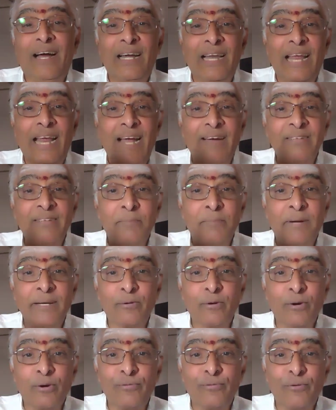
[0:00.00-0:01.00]
and have the
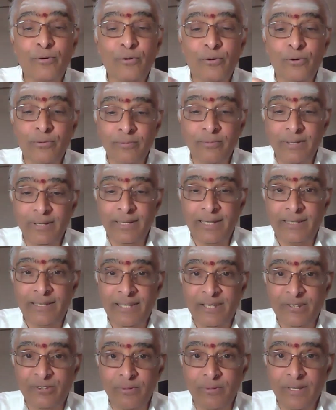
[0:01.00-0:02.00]
microphone at
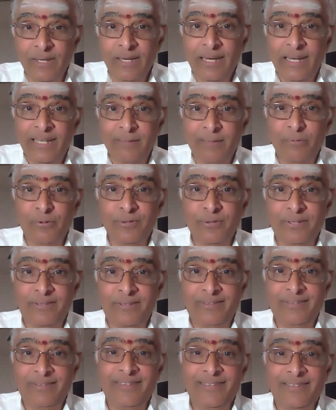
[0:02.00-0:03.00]
about,
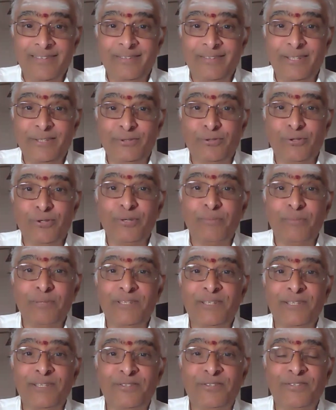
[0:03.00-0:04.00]
he showed me
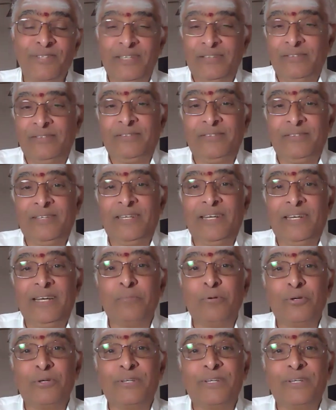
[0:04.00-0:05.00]
the distance,
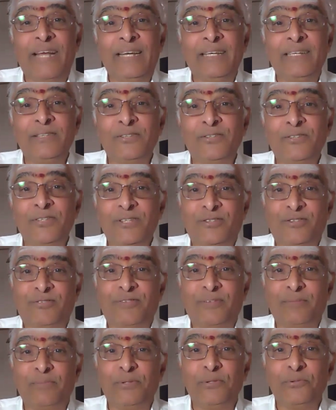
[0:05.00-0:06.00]
about 10 inches
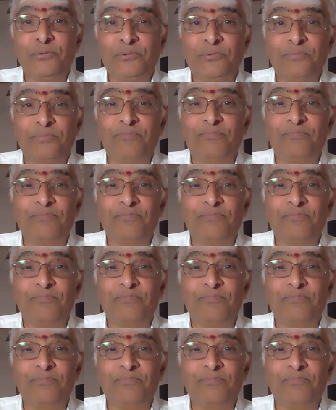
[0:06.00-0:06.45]
from you,